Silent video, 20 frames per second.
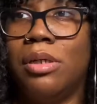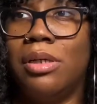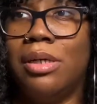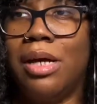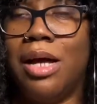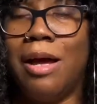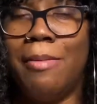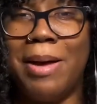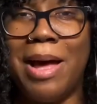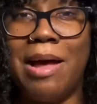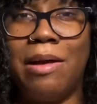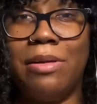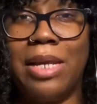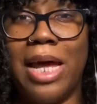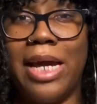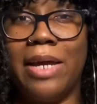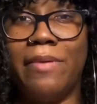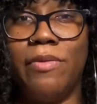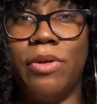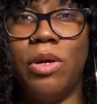
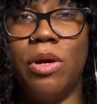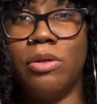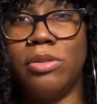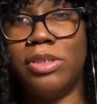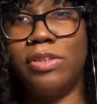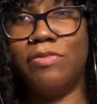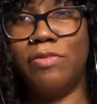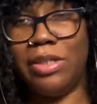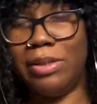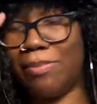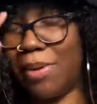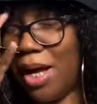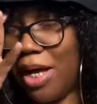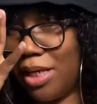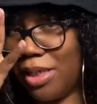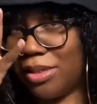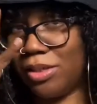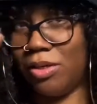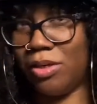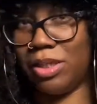like, if you go to
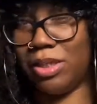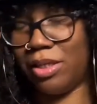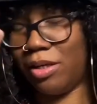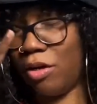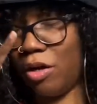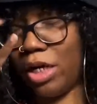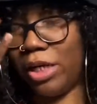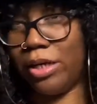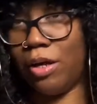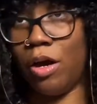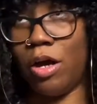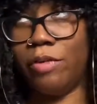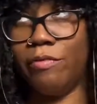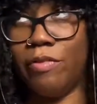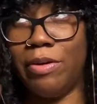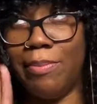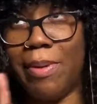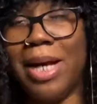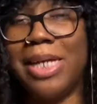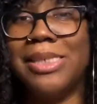Reeboks on
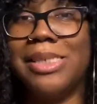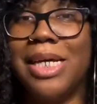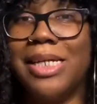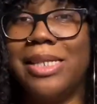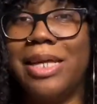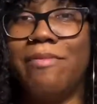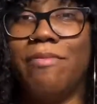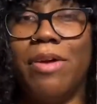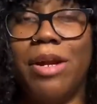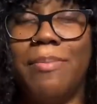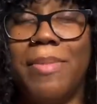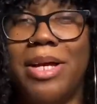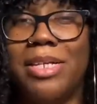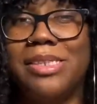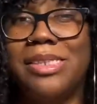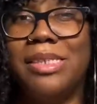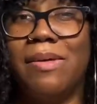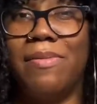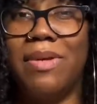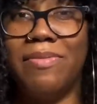Reebok's site, they run about
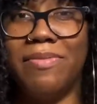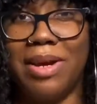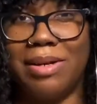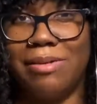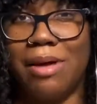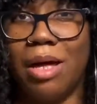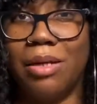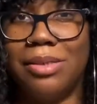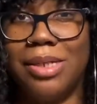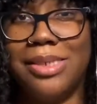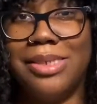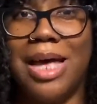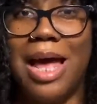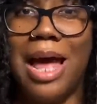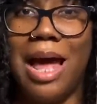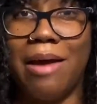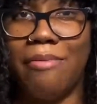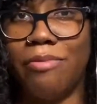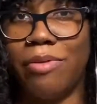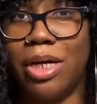$75. That's
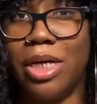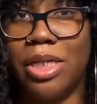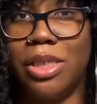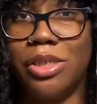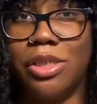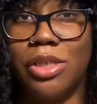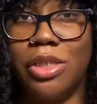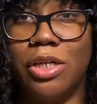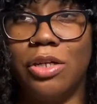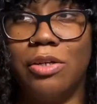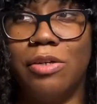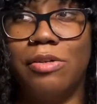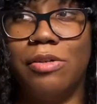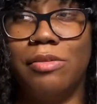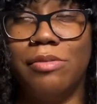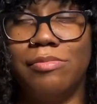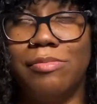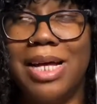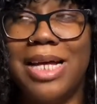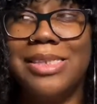average, you
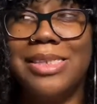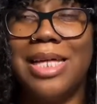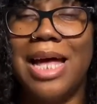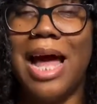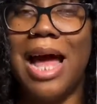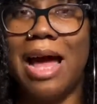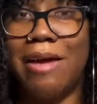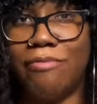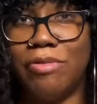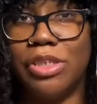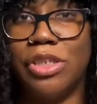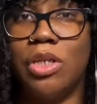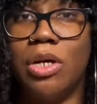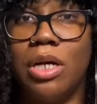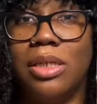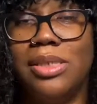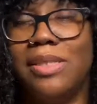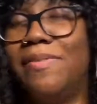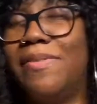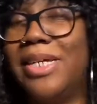know, that's the average
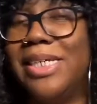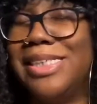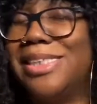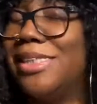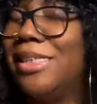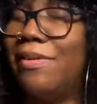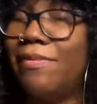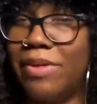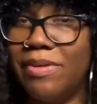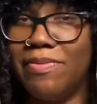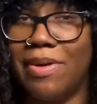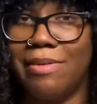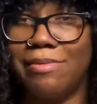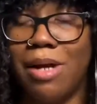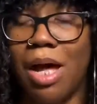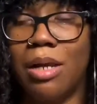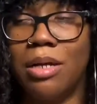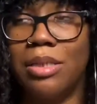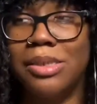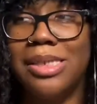cost of it is
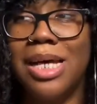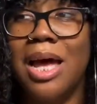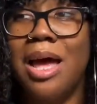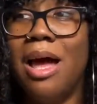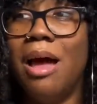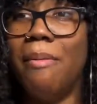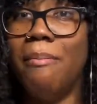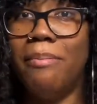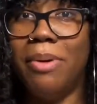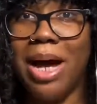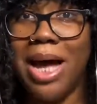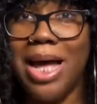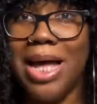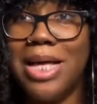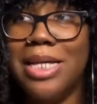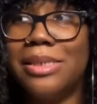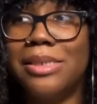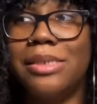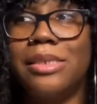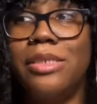$75.
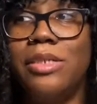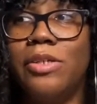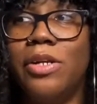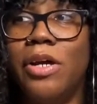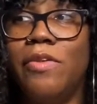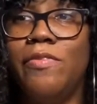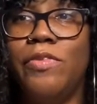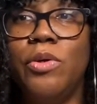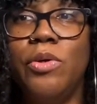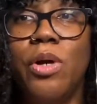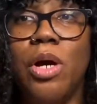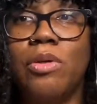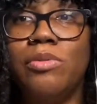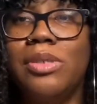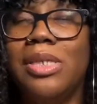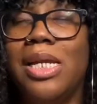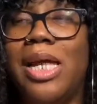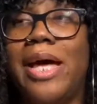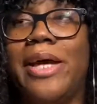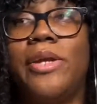But, you know, if you go
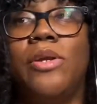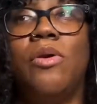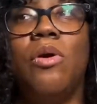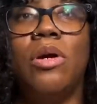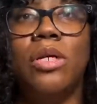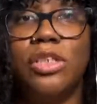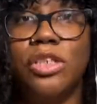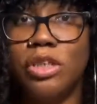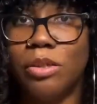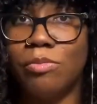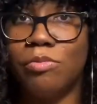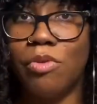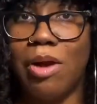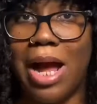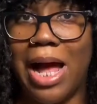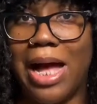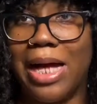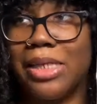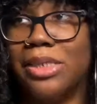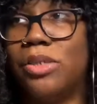to like Nordstrom
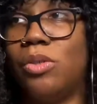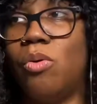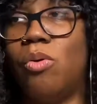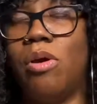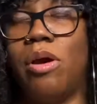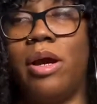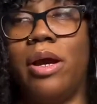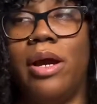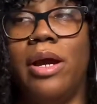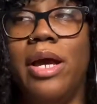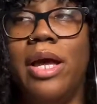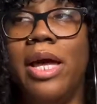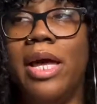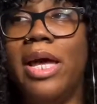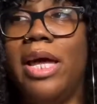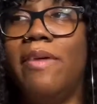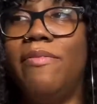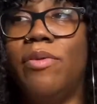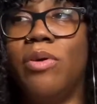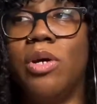Racks, or
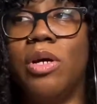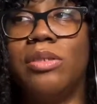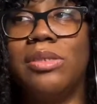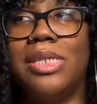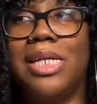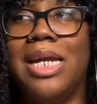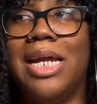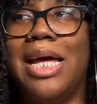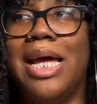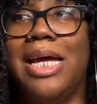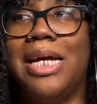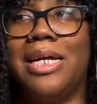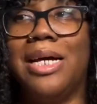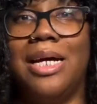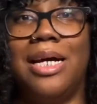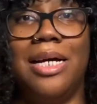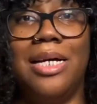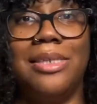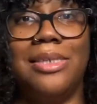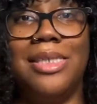if you go to like
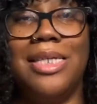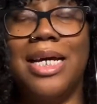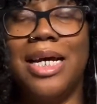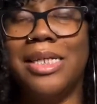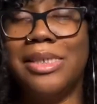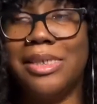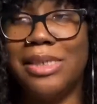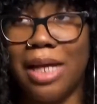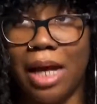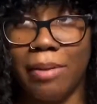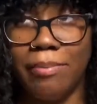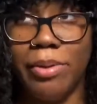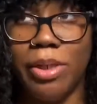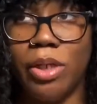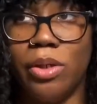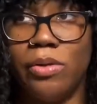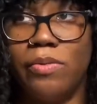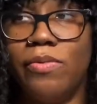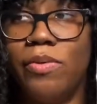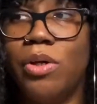
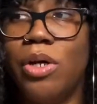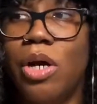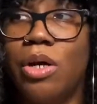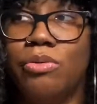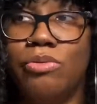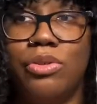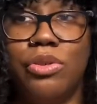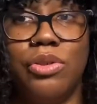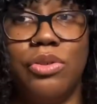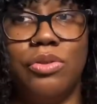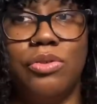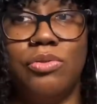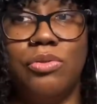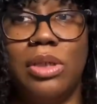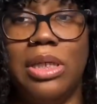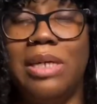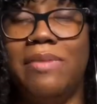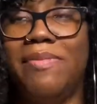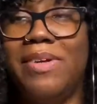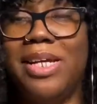DSW, if you go to
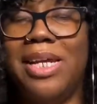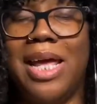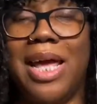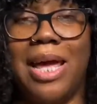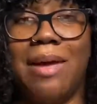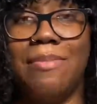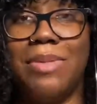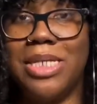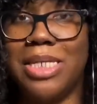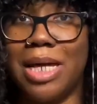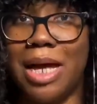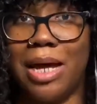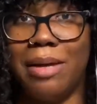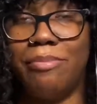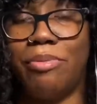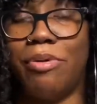even Amazon,